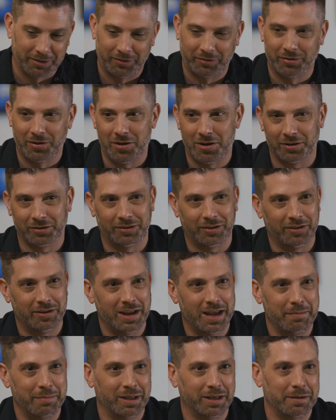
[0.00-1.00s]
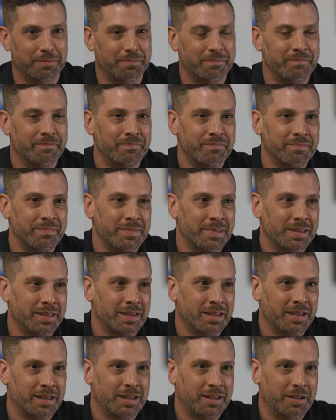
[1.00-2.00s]
the song to naming the
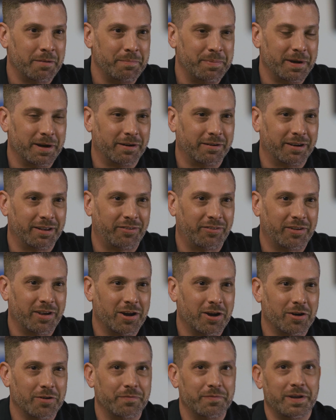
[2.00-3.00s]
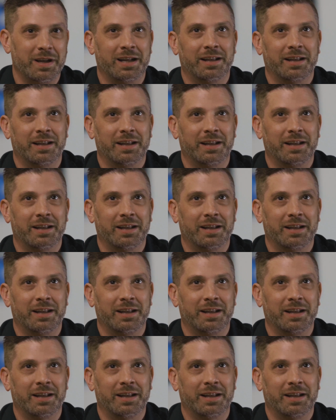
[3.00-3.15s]
the beer itself.